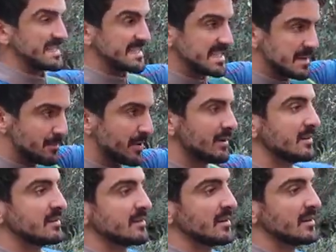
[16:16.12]
steep
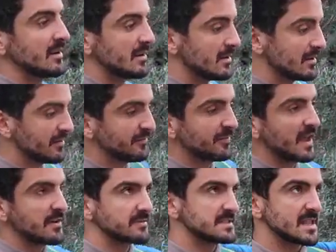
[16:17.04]
uh,
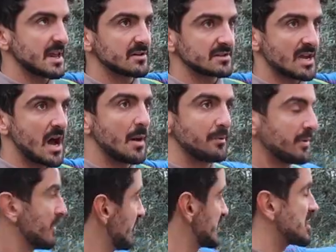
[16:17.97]
flight of stairs up,
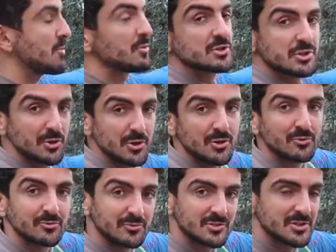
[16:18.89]
which I will show you
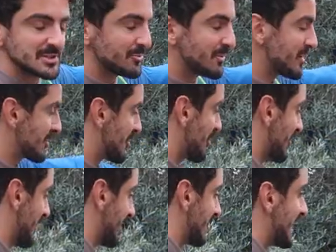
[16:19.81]
just around the
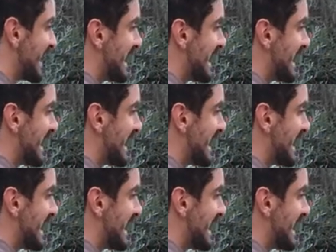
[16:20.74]
corner.